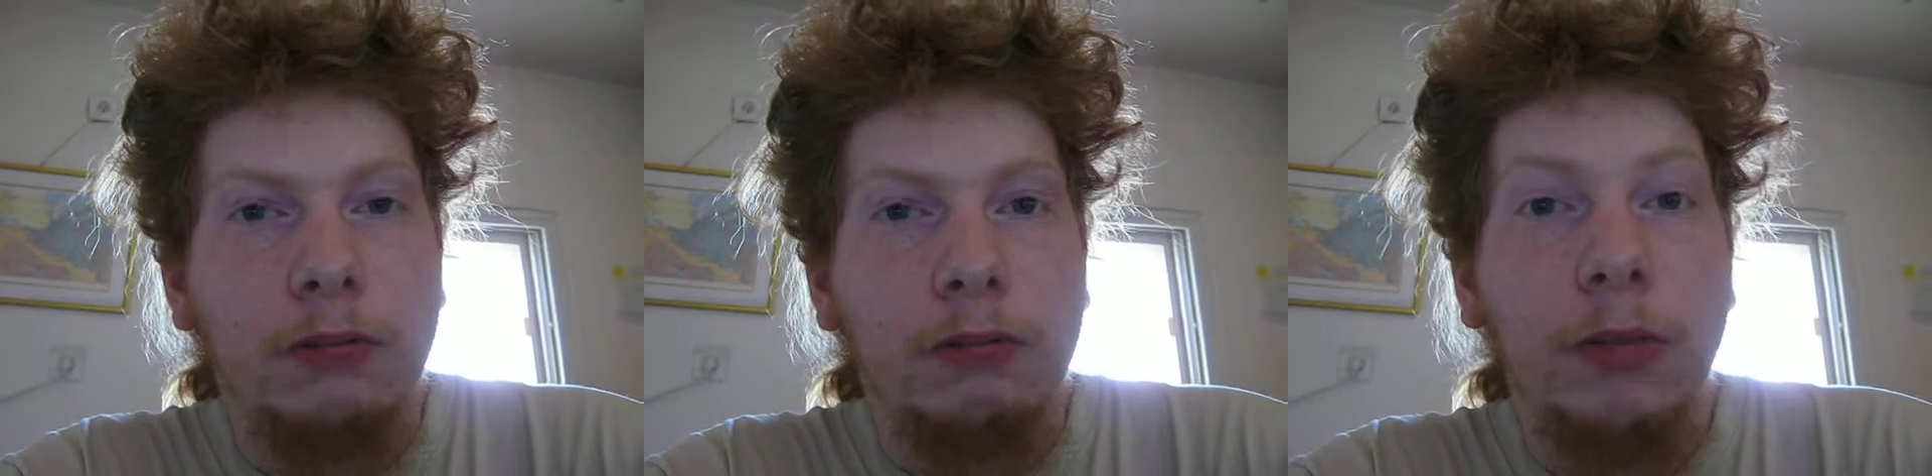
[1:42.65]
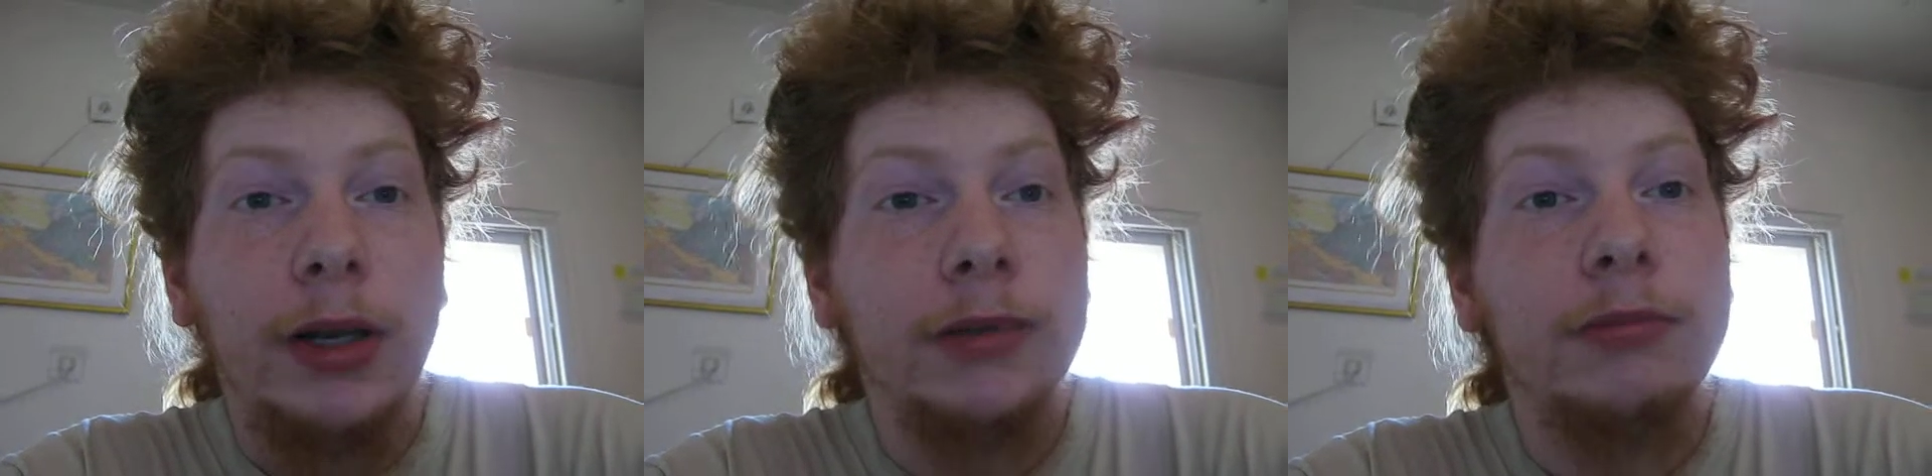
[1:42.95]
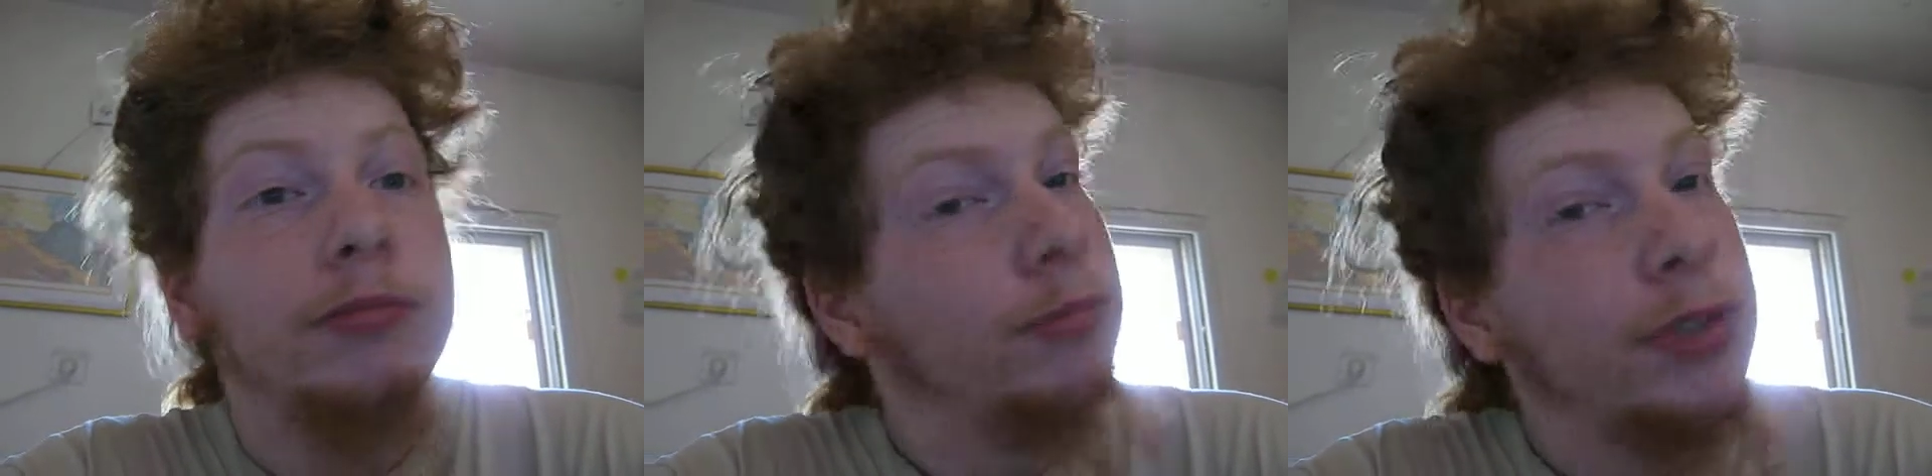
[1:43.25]
But
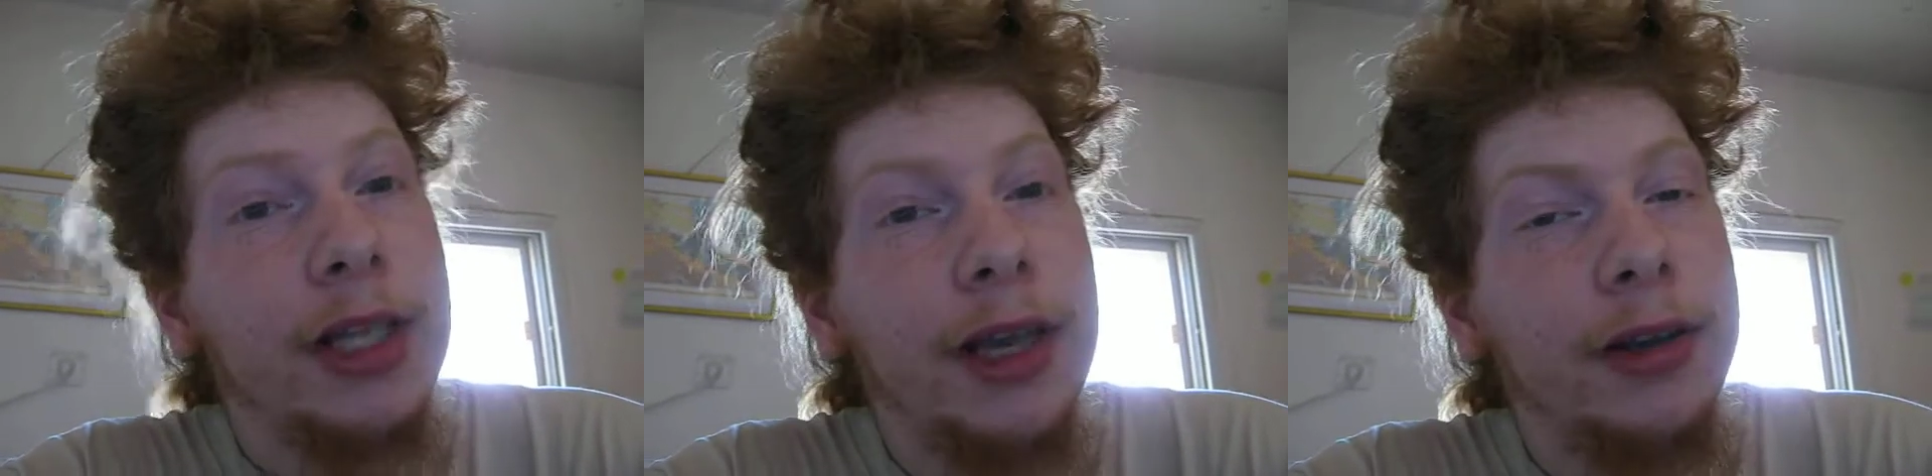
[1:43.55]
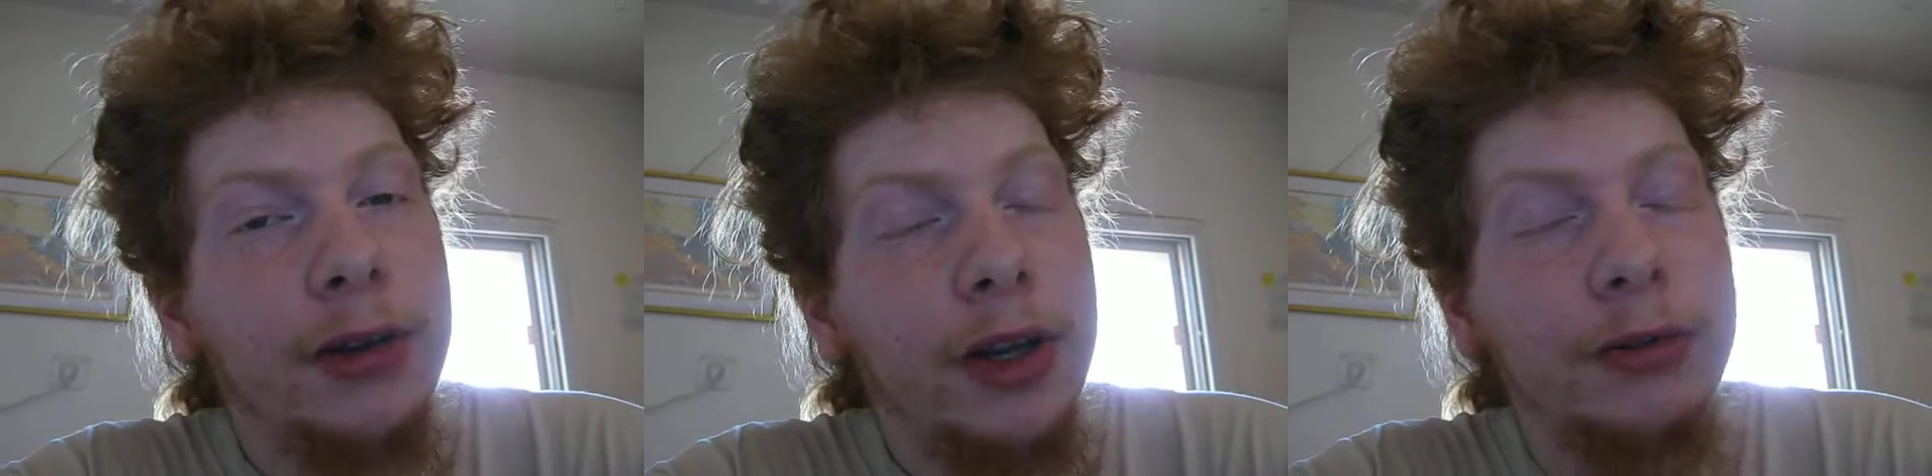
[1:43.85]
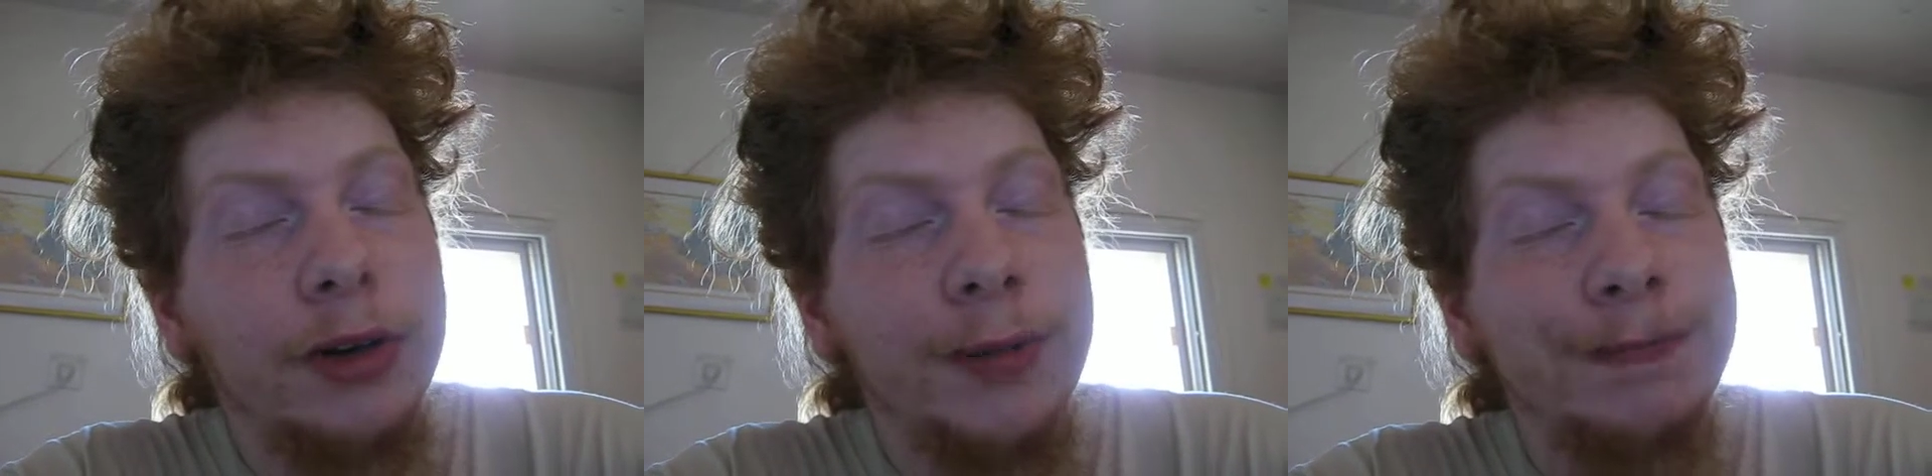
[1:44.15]
Zelaya
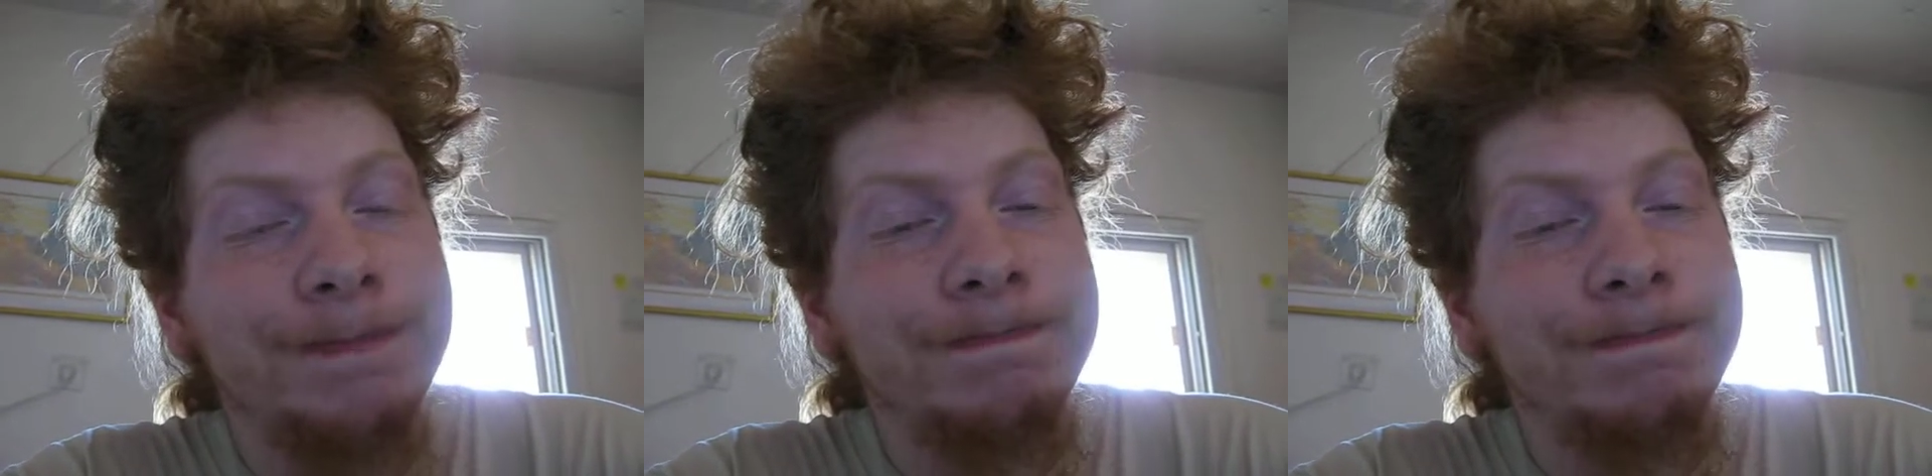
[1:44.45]
ignored him.